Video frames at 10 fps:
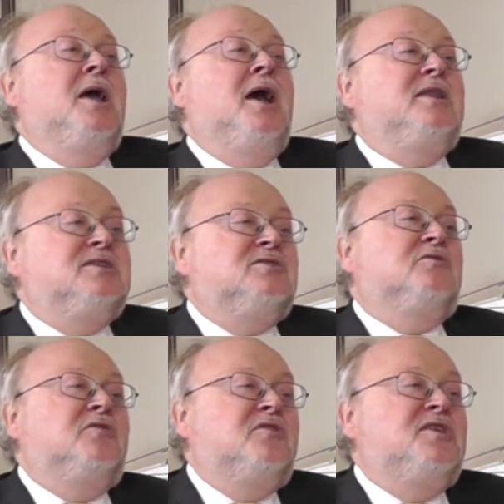And it's not
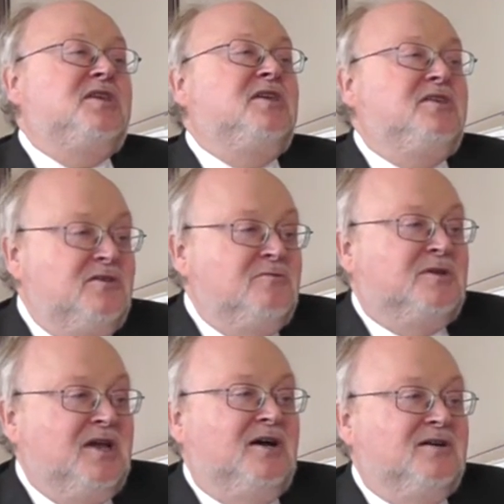that the EU
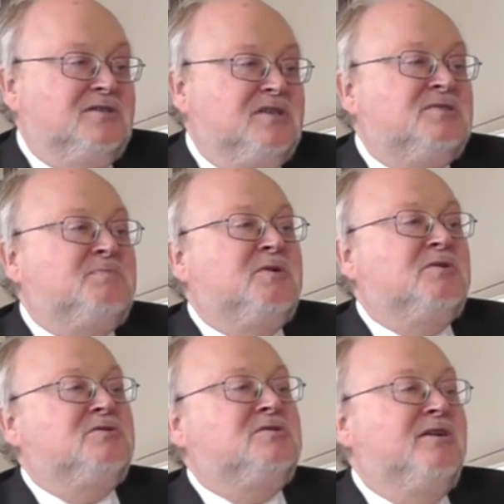can't, it's
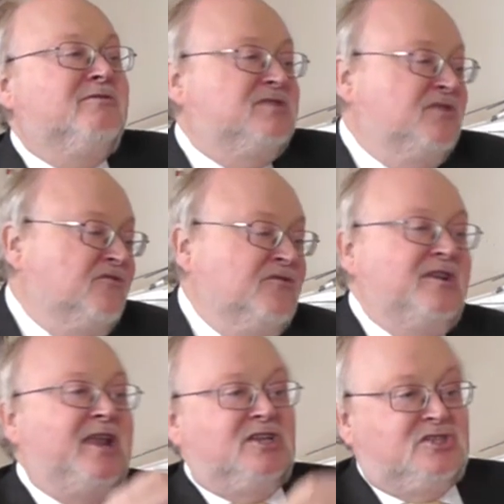because there are different
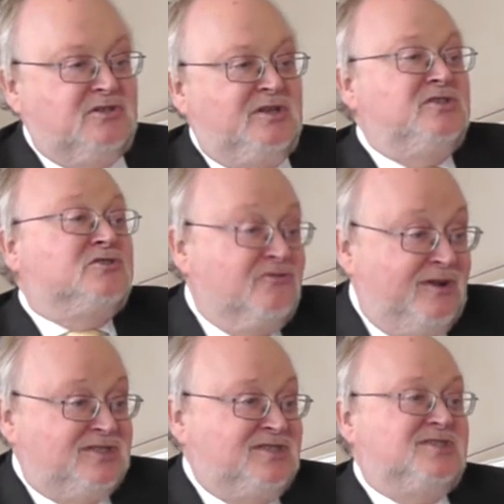national
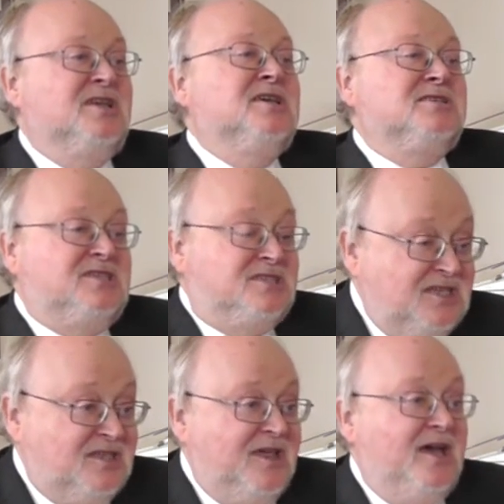interests
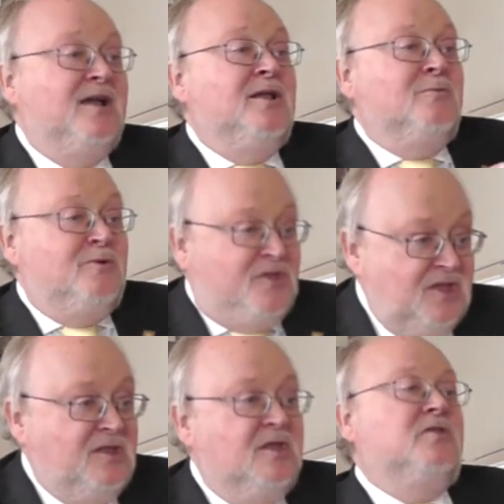sitting there
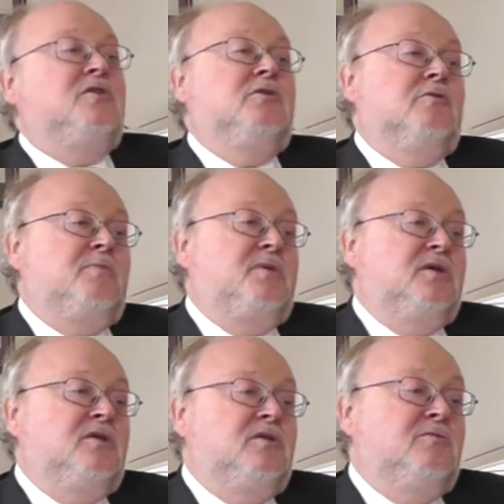within the
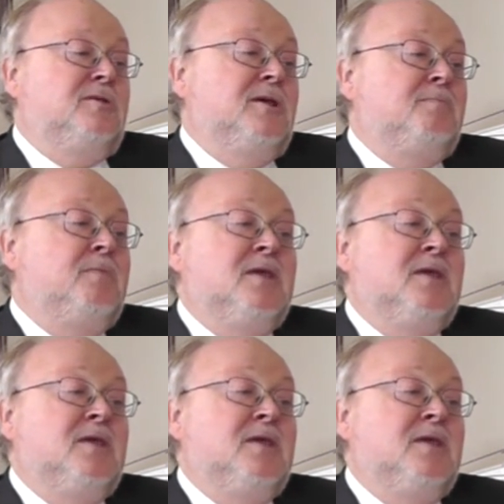European Union.